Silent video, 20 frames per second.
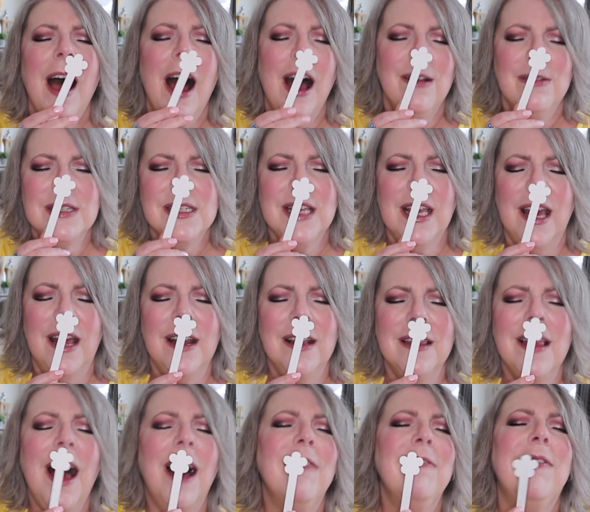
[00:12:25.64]
I was getting
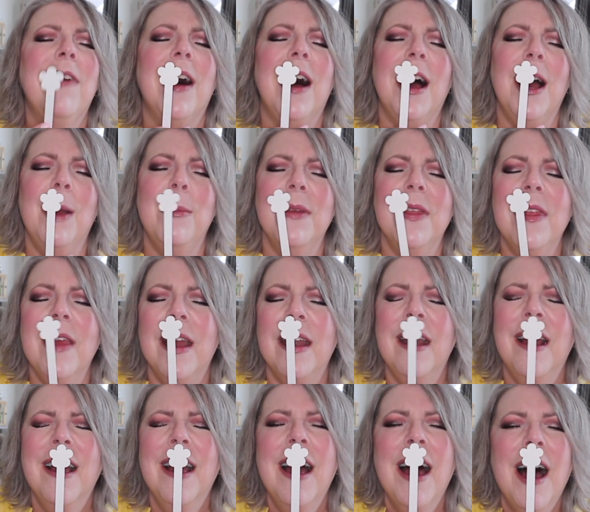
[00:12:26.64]
that vibe. And then
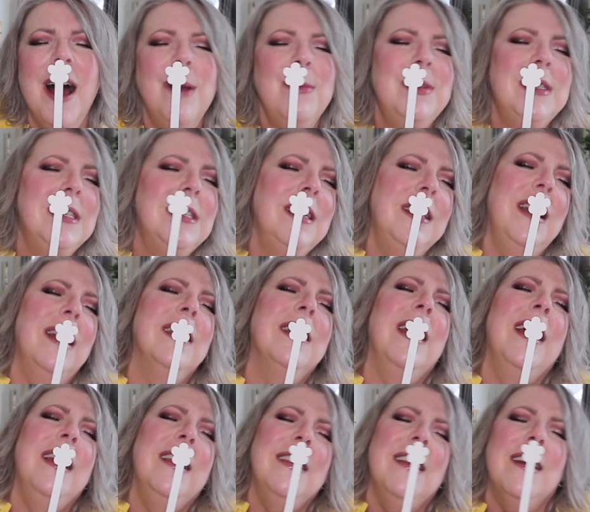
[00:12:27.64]
I'm sitting,
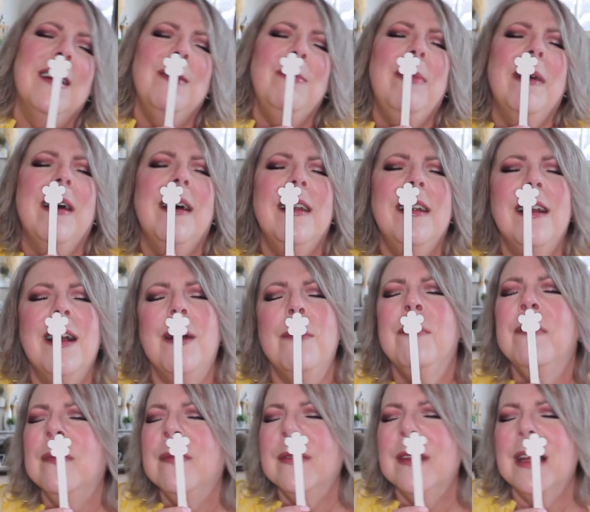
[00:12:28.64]
laying there in bed and I'm
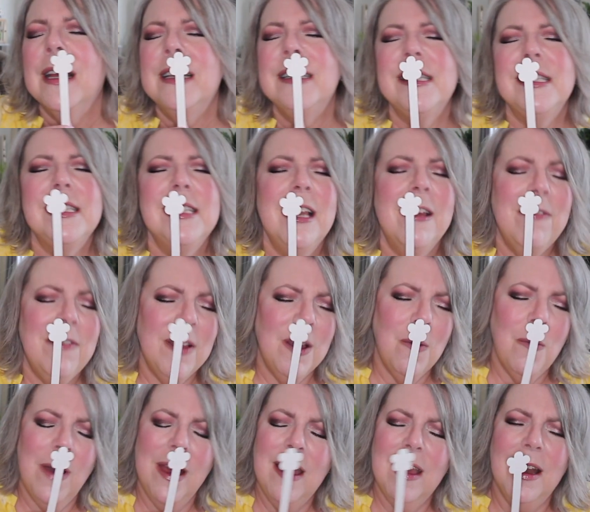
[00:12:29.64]
sniffing
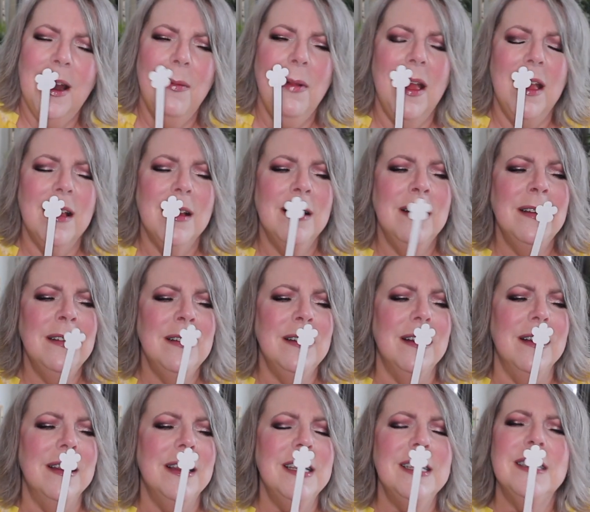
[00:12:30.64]
away and I'm like,
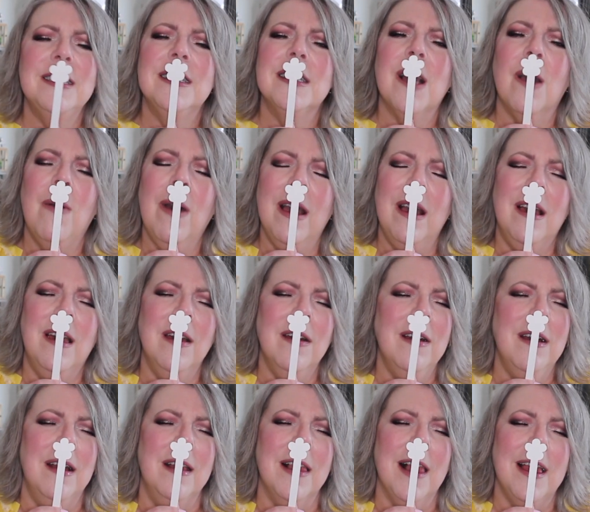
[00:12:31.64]
huh, this is quite
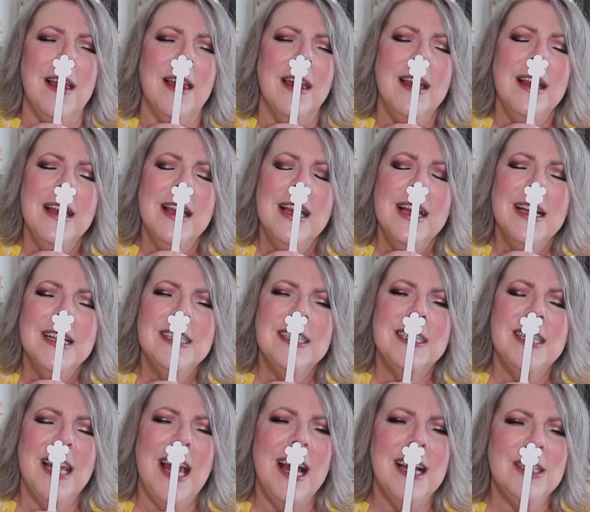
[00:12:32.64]
good. Like,
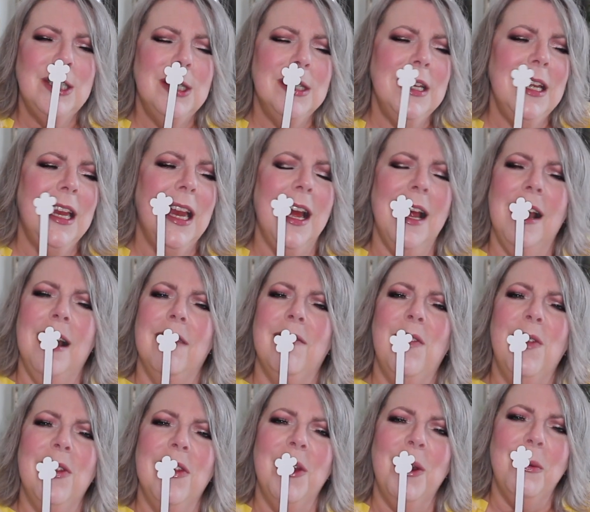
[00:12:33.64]
it's actually kind of
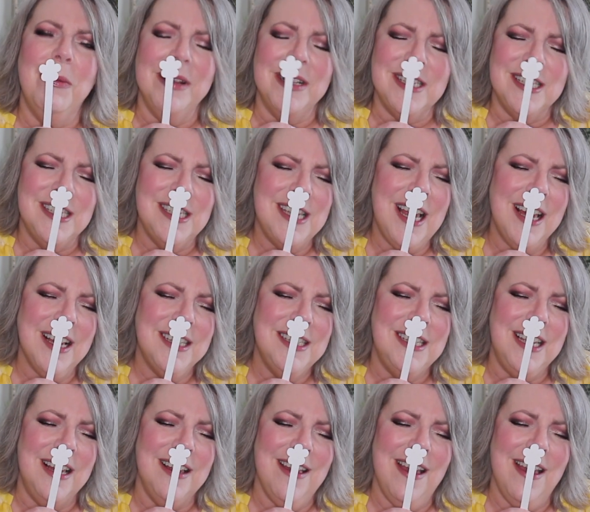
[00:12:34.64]
a little bit sexy.